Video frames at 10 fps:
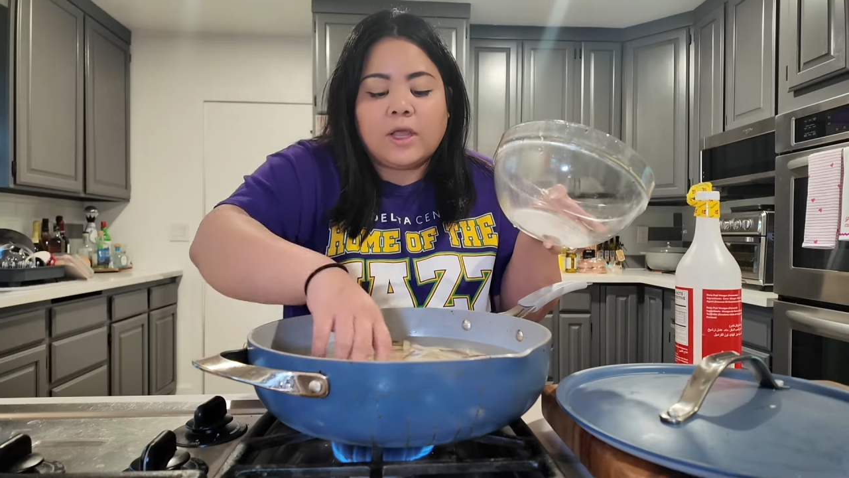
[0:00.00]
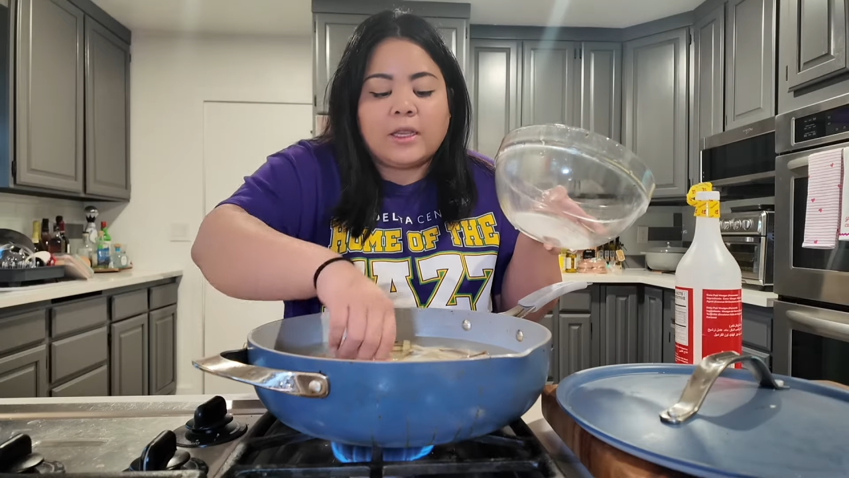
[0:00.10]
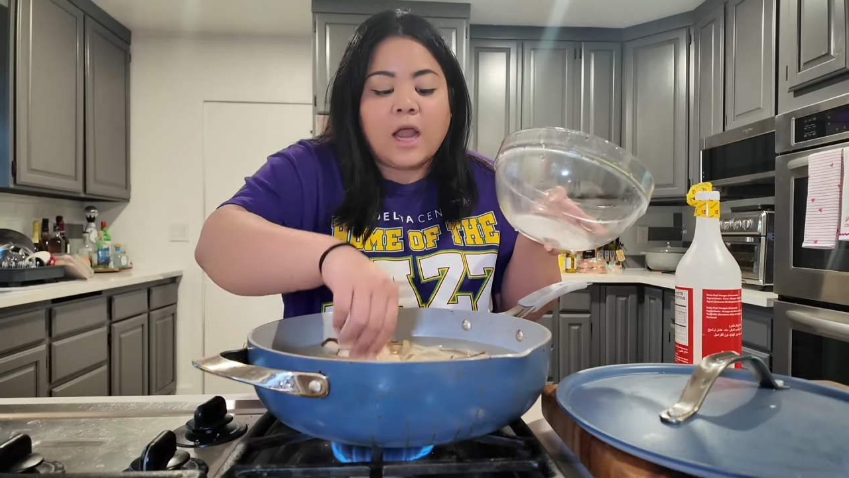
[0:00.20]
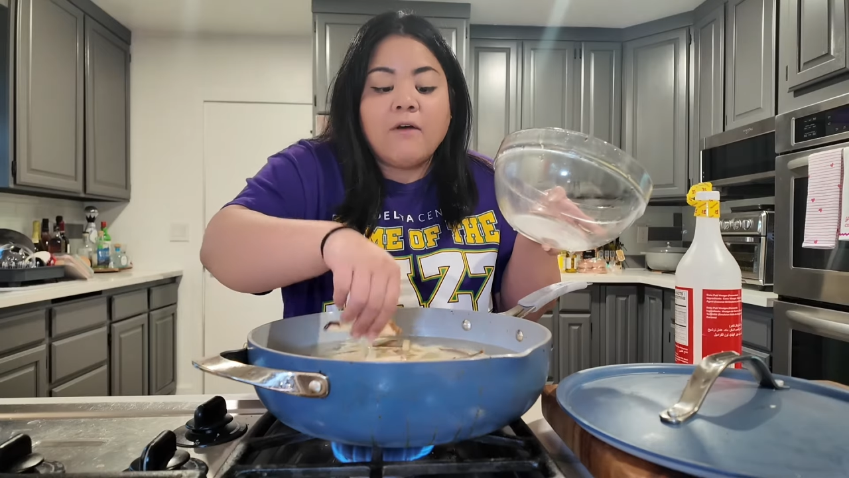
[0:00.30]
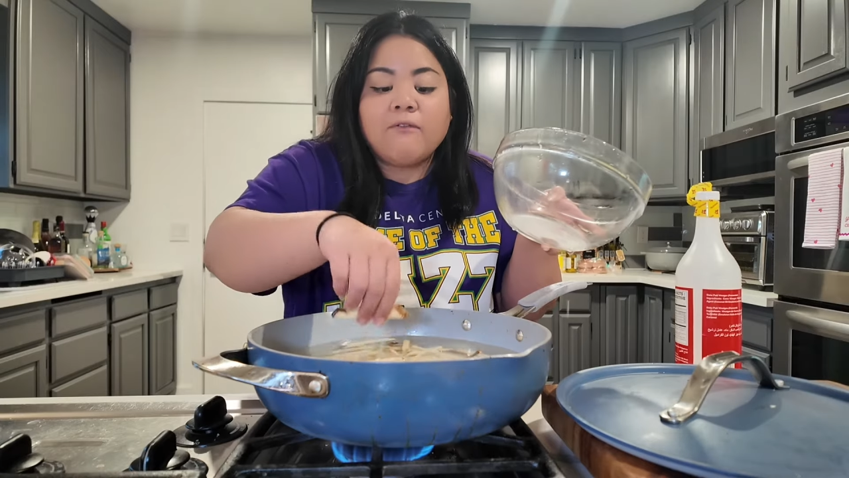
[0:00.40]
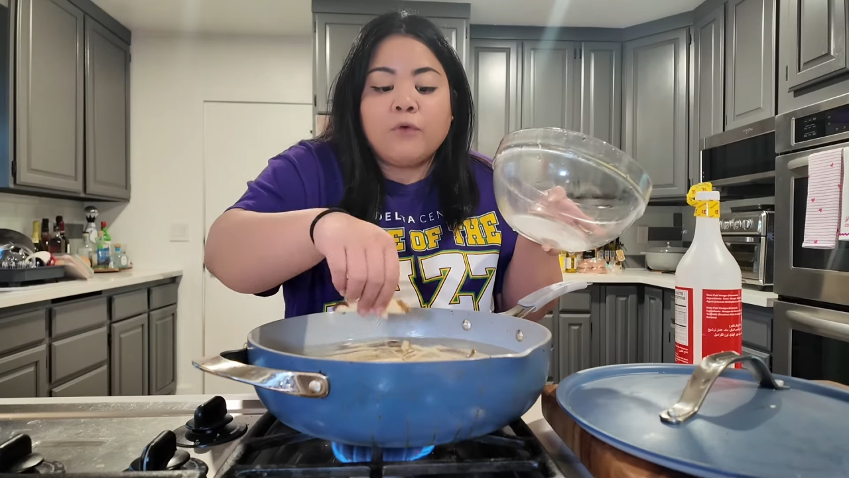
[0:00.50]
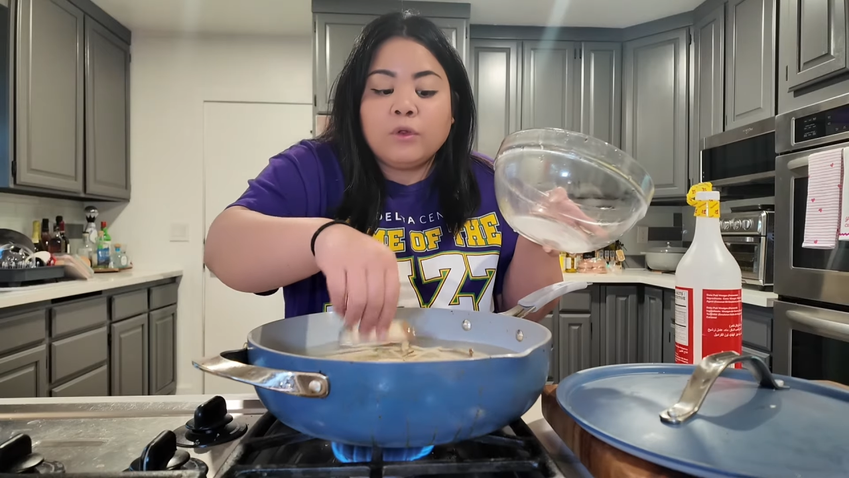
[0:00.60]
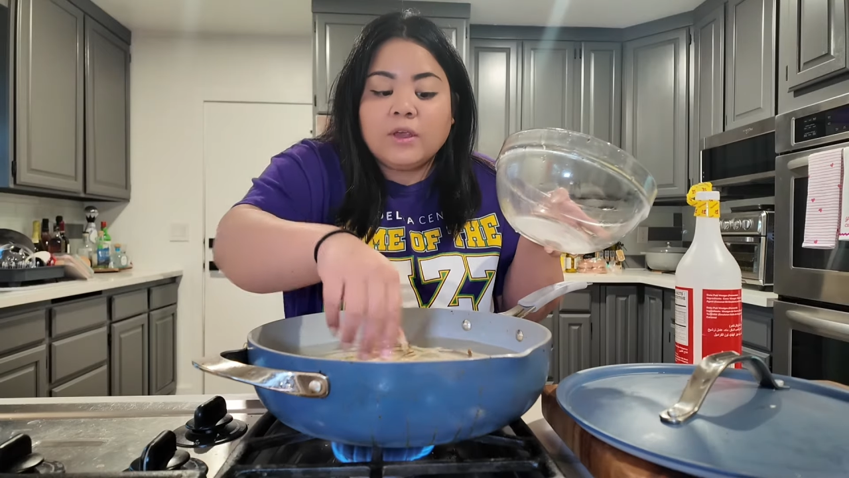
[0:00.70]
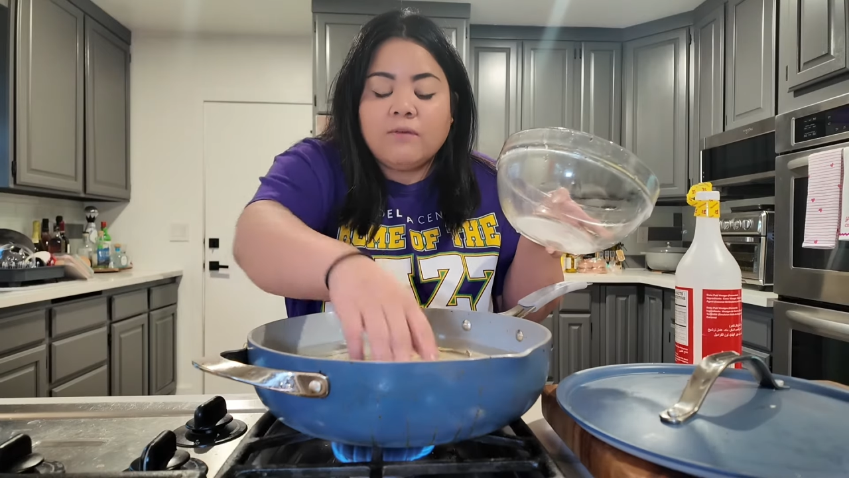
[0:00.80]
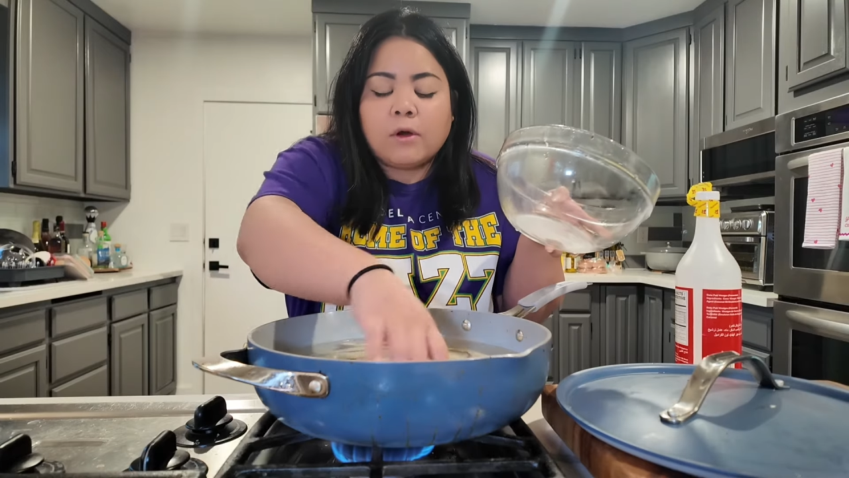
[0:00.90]
like not
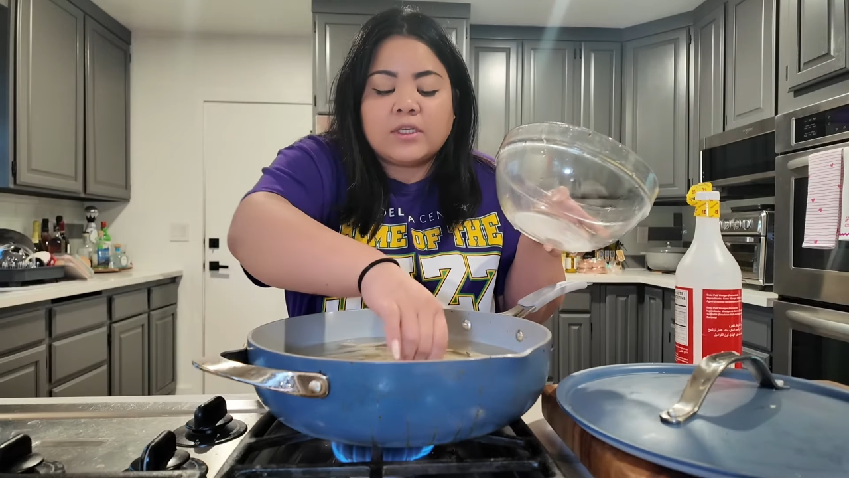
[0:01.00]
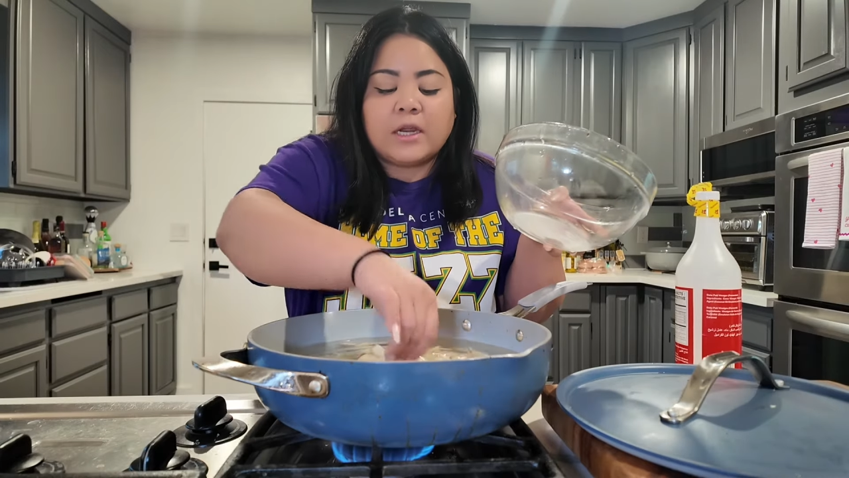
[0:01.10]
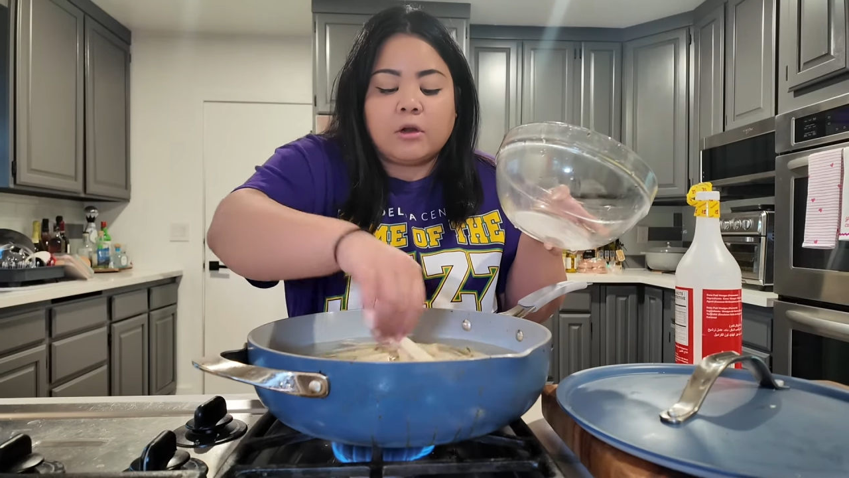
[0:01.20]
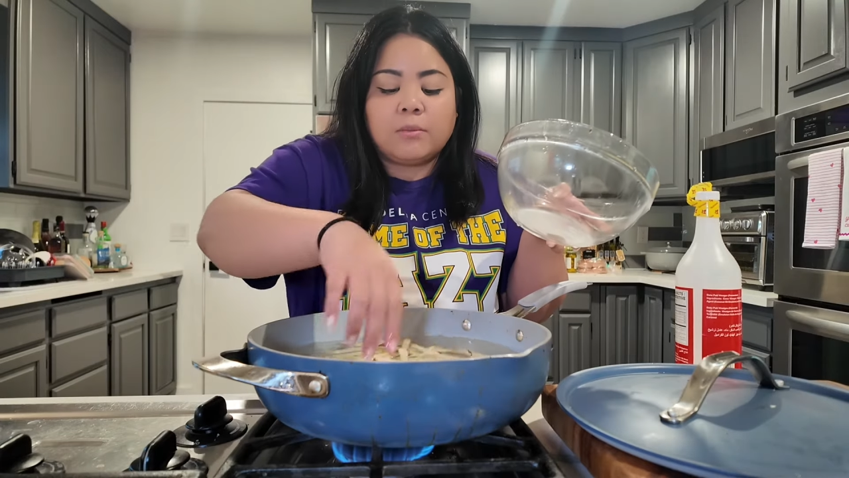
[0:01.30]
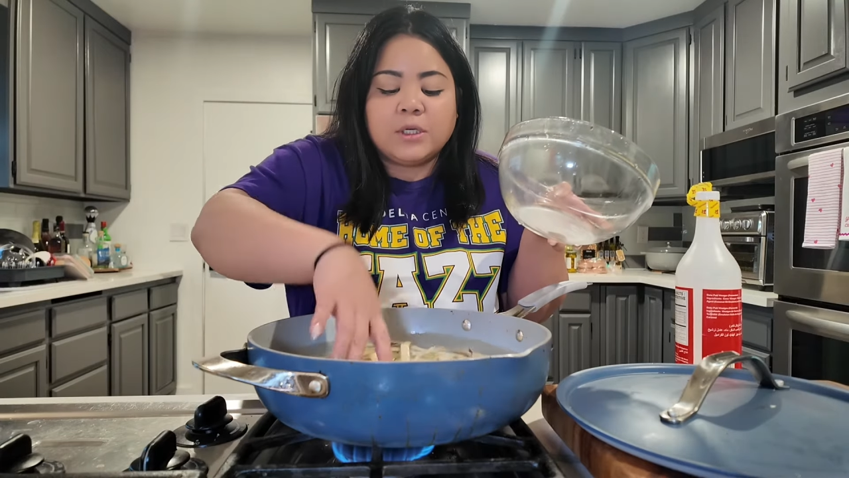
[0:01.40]
fully fork tender,